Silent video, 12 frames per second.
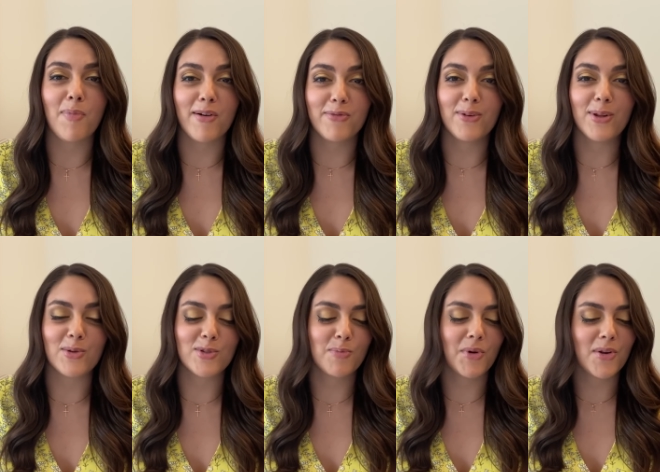Buffalo
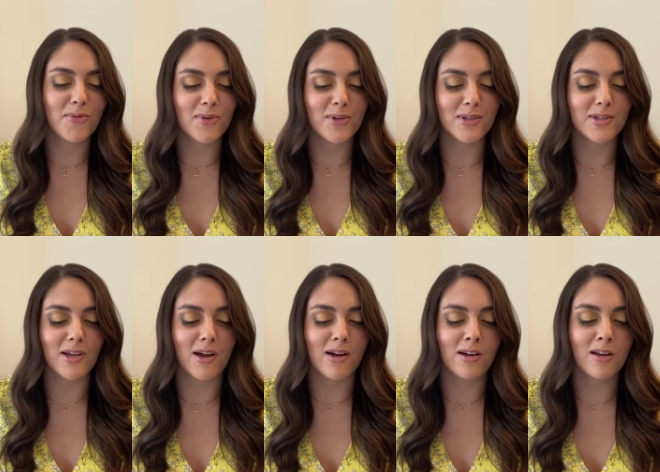Springfield
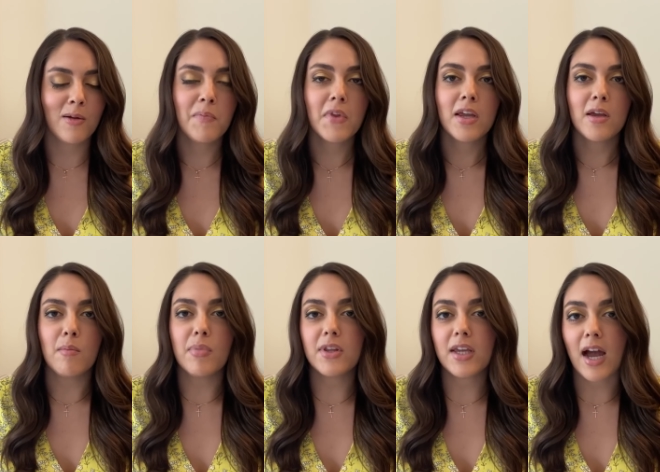song.
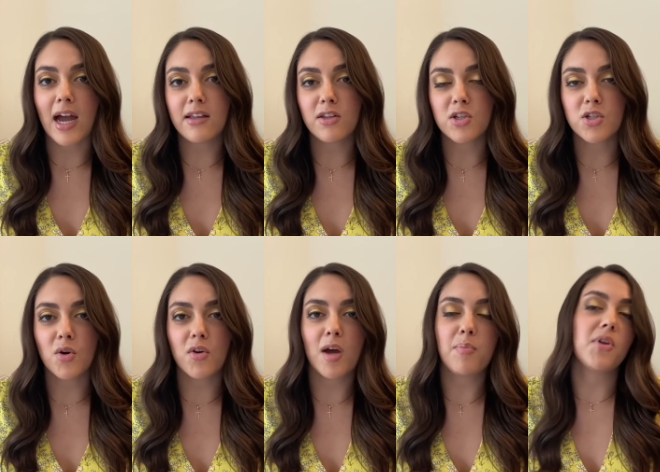Billie Eilish
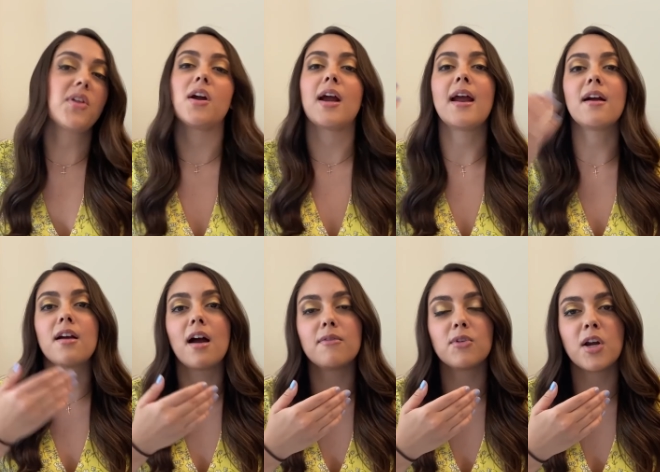showed up with her hair
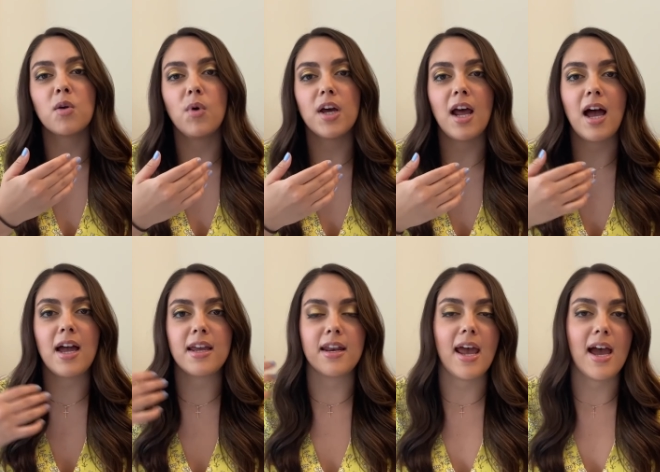covering one
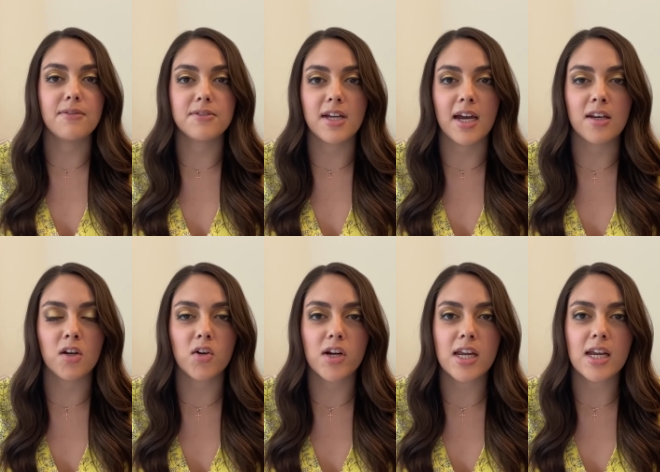eye and half dyed
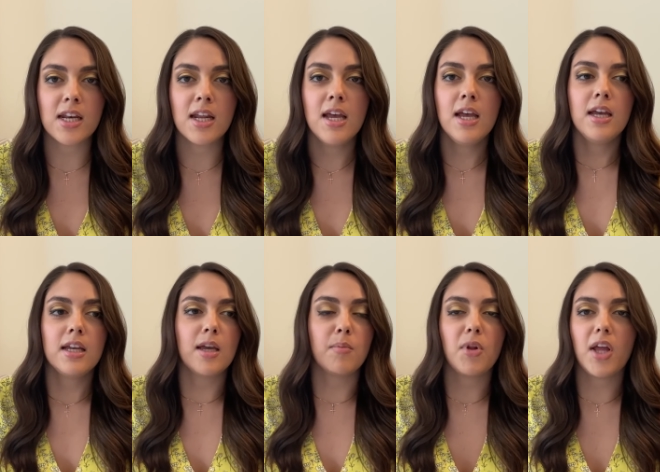green,
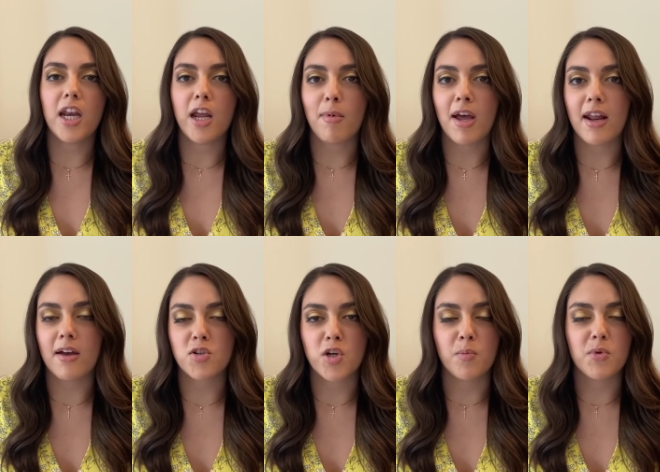complaining about
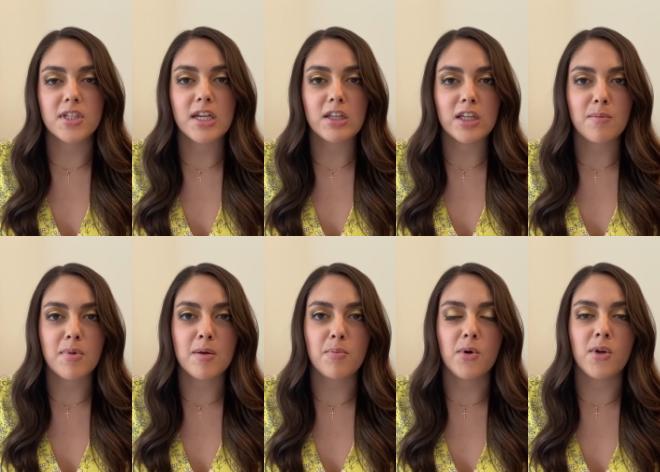how Trump was killing
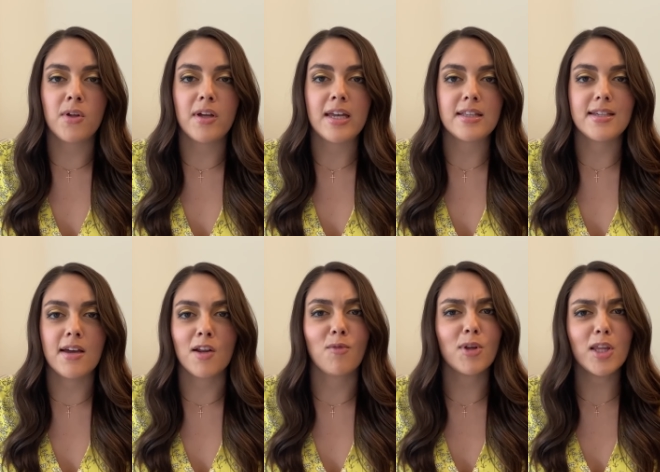people and
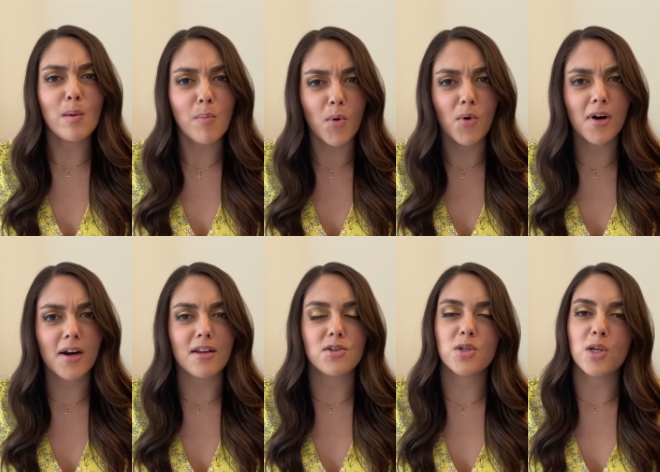sounding really
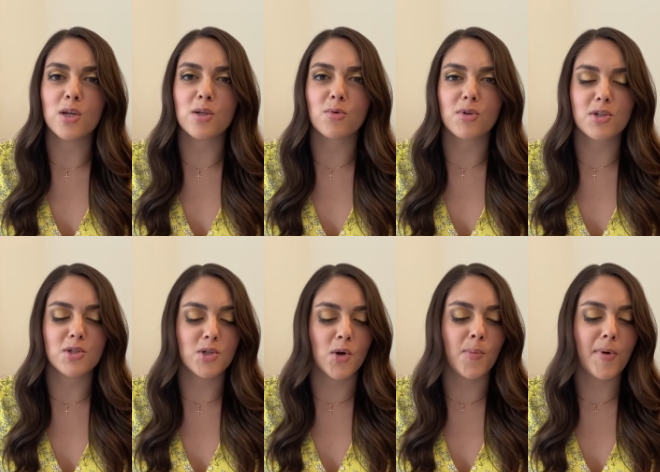bored as she
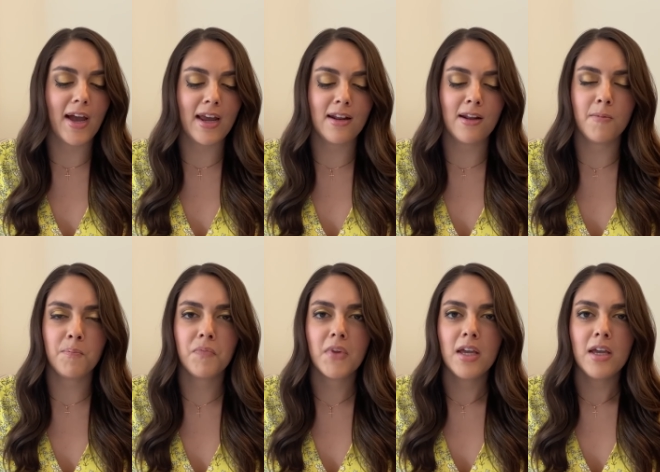endorsed Joe Biden.